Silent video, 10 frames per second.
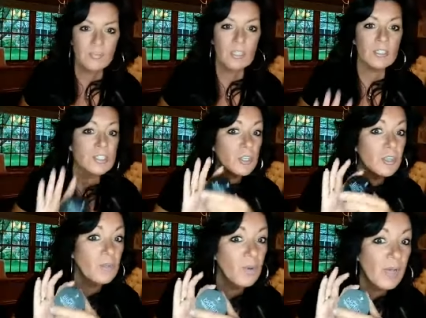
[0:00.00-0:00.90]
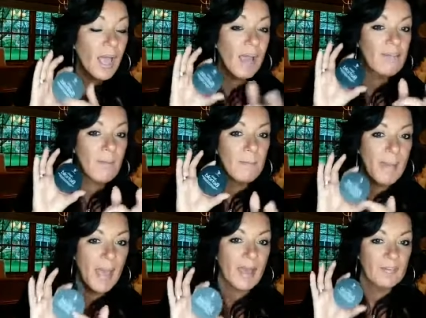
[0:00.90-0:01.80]
So you will have a
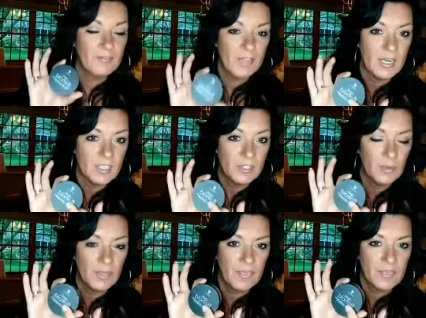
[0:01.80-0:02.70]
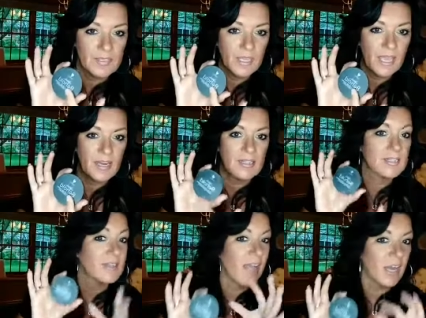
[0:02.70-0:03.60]
matte finish with this, ladies,
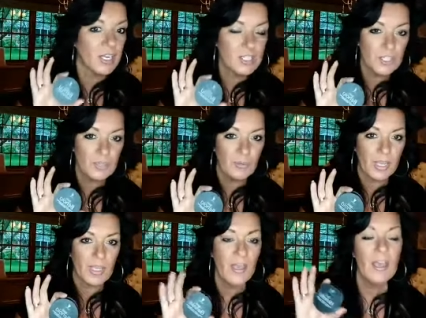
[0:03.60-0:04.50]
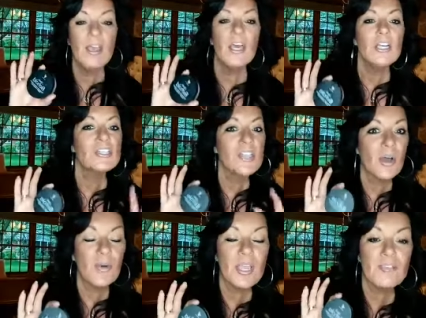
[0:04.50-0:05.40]
not a dewy.
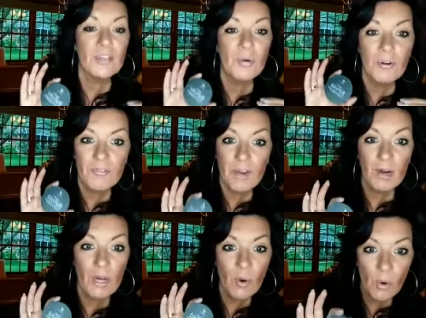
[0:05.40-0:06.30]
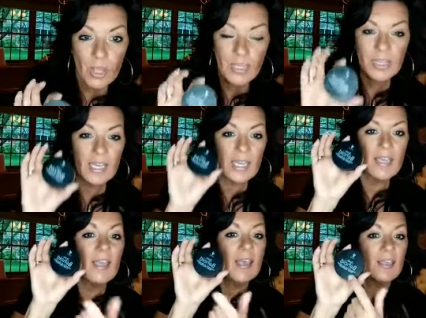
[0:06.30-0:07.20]
So if you are very oily,
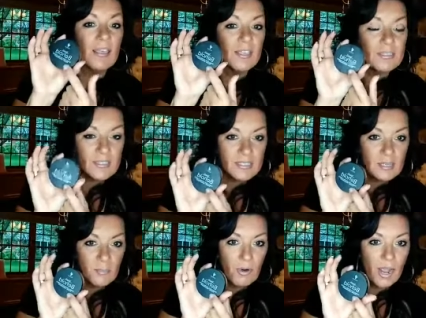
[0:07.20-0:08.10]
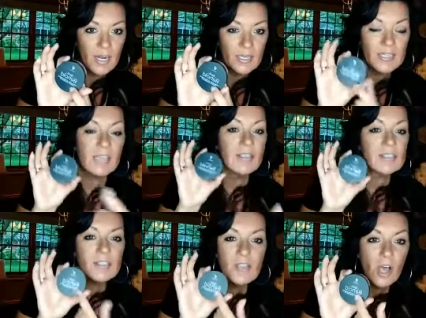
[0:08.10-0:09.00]
this is the product.
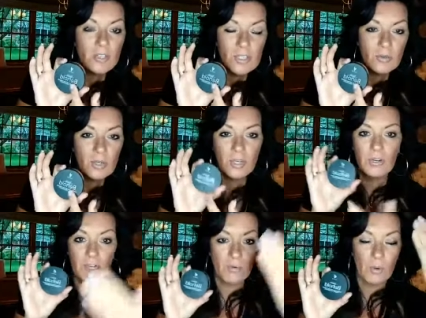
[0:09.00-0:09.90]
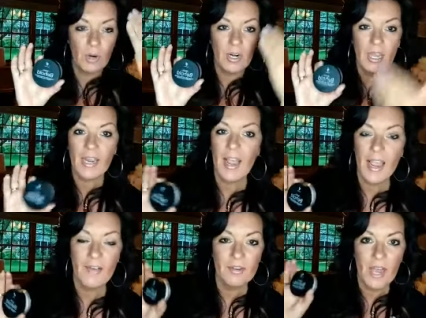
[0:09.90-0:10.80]
This is also good for, like, I
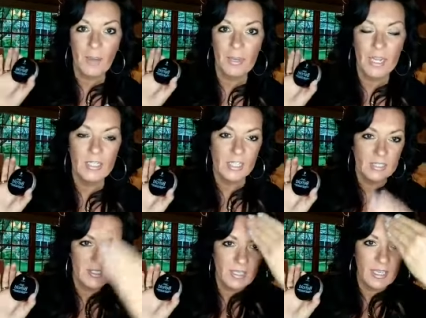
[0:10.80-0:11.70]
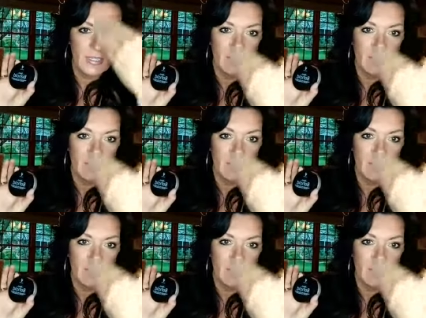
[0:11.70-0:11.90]
have combination skin.